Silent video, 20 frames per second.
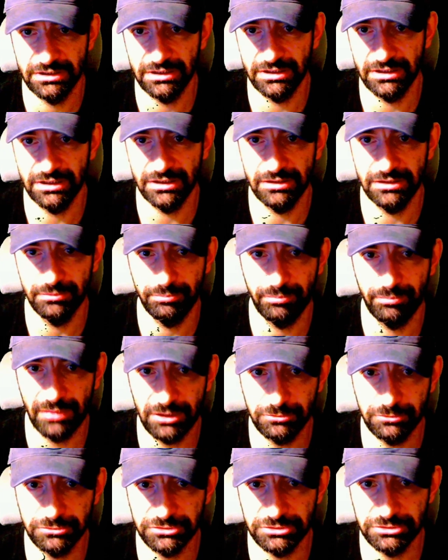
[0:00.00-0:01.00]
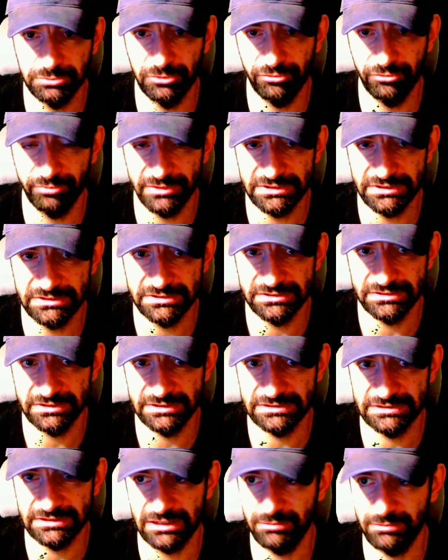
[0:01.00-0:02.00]
uh, mouse movement
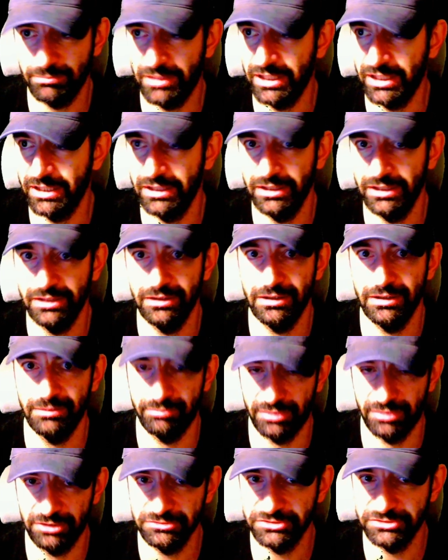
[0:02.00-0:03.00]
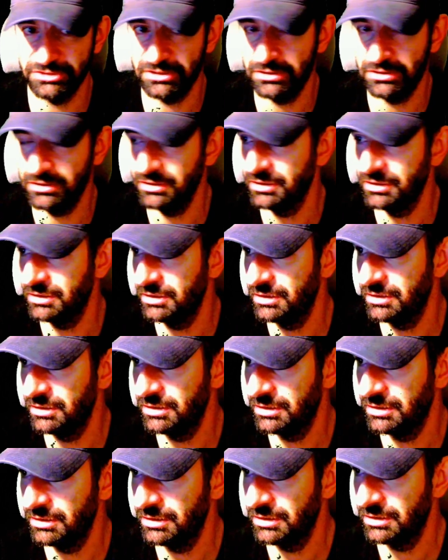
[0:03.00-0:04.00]
inside my browser.
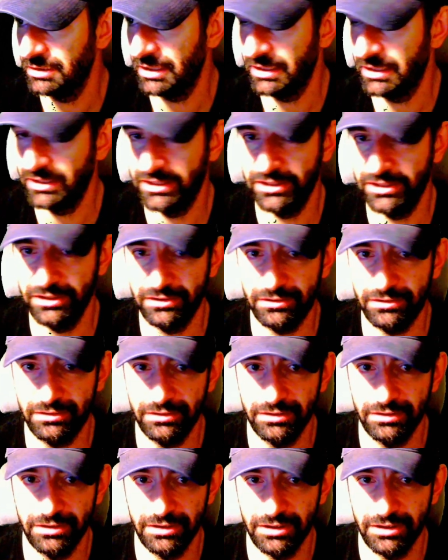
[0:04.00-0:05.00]
And here